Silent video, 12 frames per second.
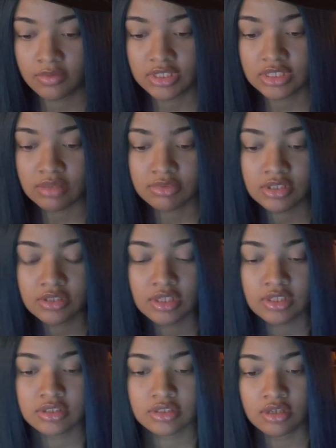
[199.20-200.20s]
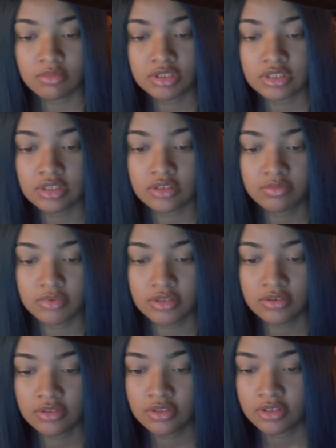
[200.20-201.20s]
we stop telling kids the dumbest stuff,
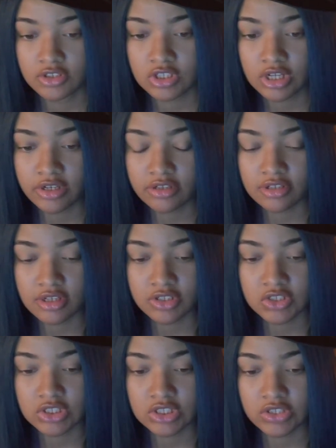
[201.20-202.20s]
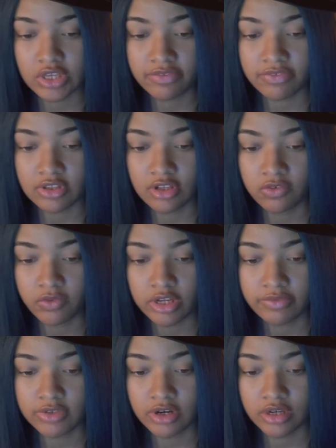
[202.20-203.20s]
bro? She out here thinking she's safe in the
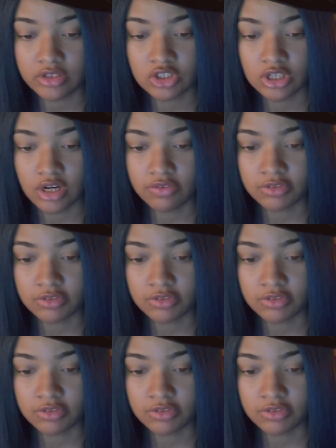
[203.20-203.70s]
graveyard because she got a